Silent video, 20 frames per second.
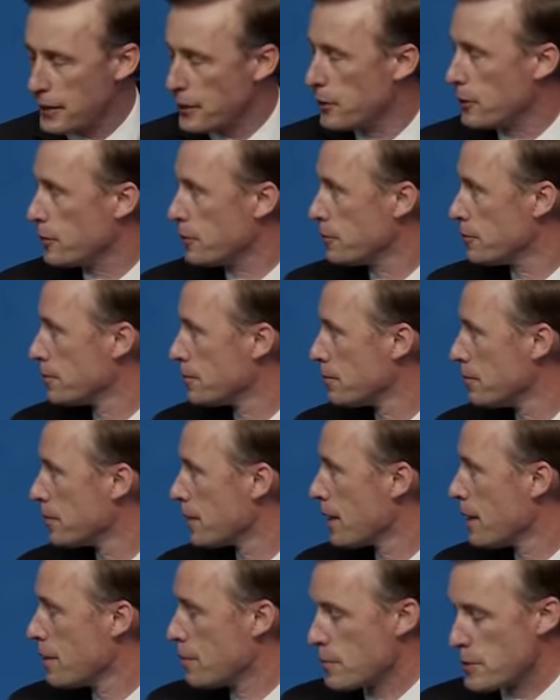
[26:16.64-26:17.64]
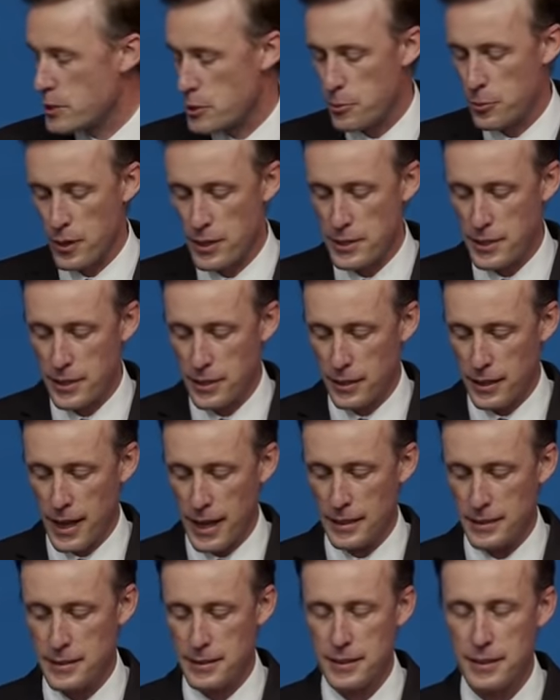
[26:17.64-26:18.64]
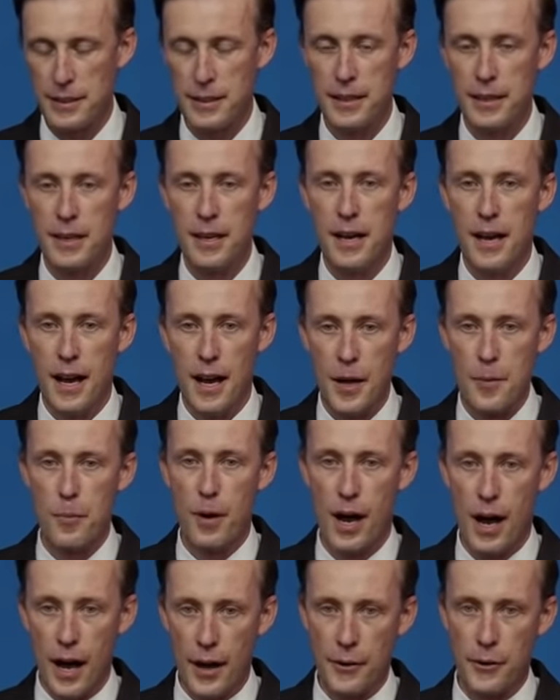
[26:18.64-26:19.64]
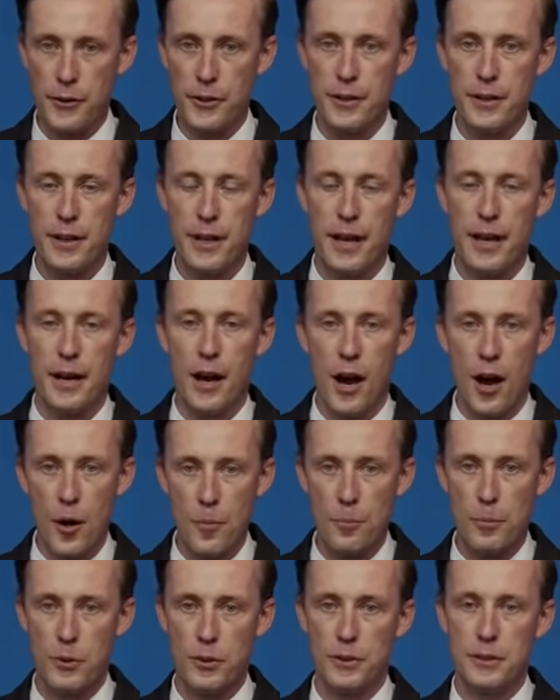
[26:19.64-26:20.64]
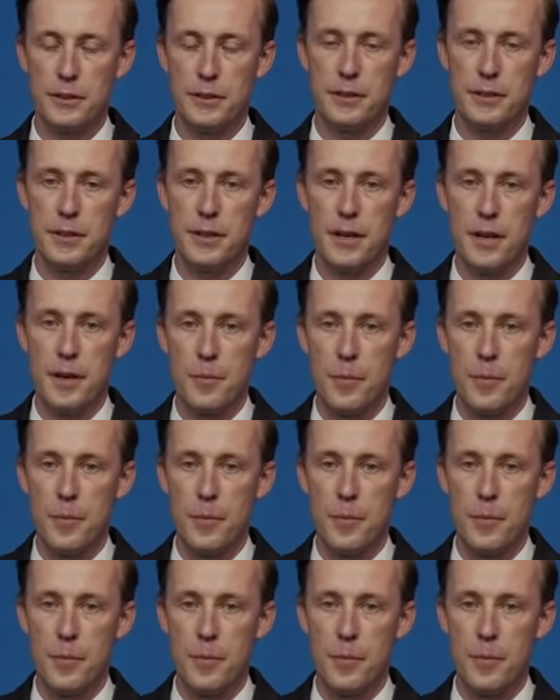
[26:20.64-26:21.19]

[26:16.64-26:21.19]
thank you. Mr. President-elect, I am honored and humbled